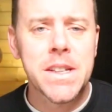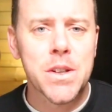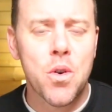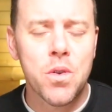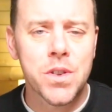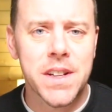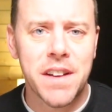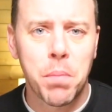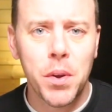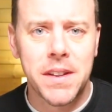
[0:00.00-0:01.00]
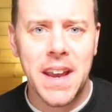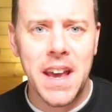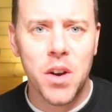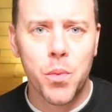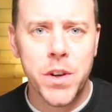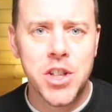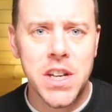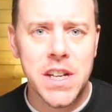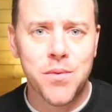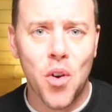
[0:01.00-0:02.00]
is a course that I've put together,
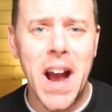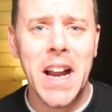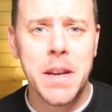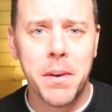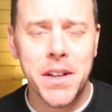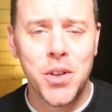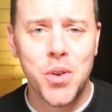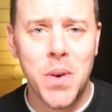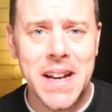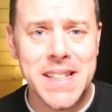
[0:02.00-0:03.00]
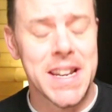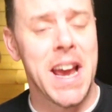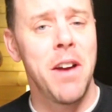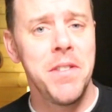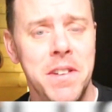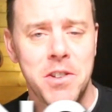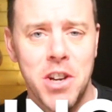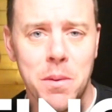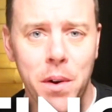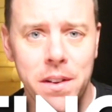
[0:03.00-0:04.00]
which is for anybody who has inherited
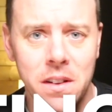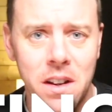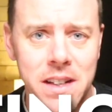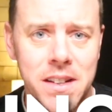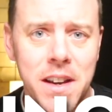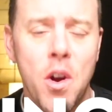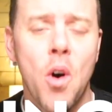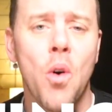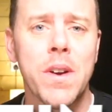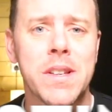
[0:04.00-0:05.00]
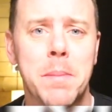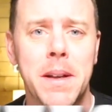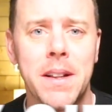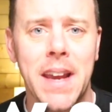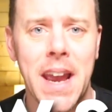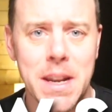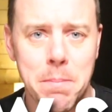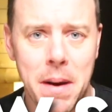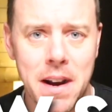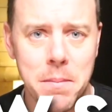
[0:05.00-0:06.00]
a SharePoint Online site or is building
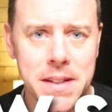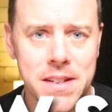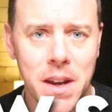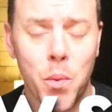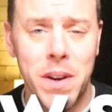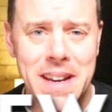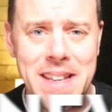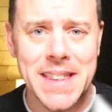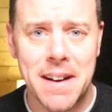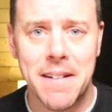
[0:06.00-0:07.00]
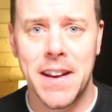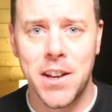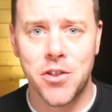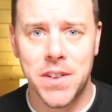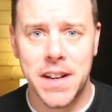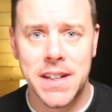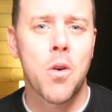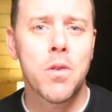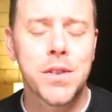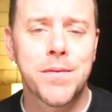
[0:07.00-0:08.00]
a department site within their
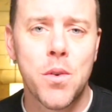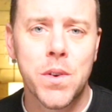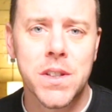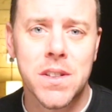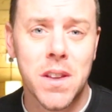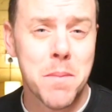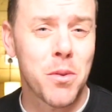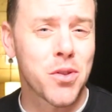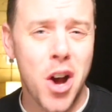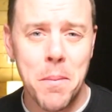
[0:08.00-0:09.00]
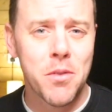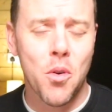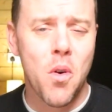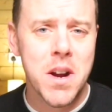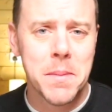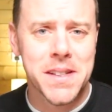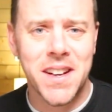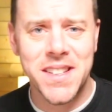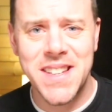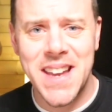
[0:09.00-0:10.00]
intranet. course focuses on the most common
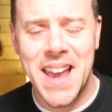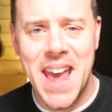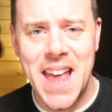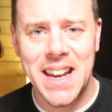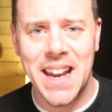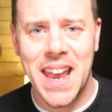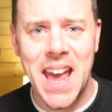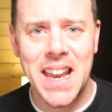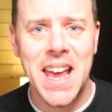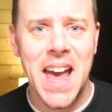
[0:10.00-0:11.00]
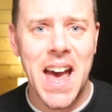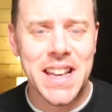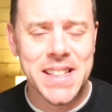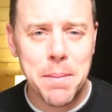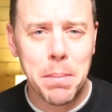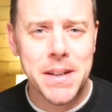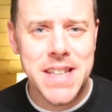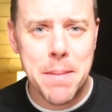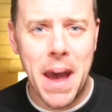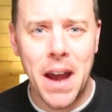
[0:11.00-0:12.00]
requirements that I see again and again and step
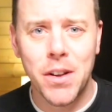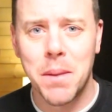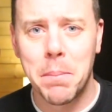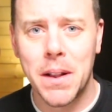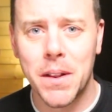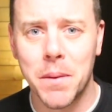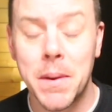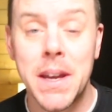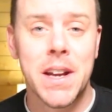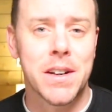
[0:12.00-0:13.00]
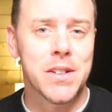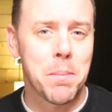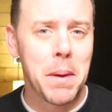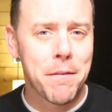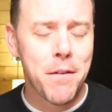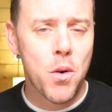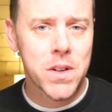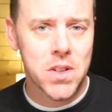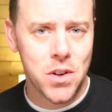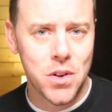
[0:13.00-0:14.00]
by step how to build them. There's a big focus on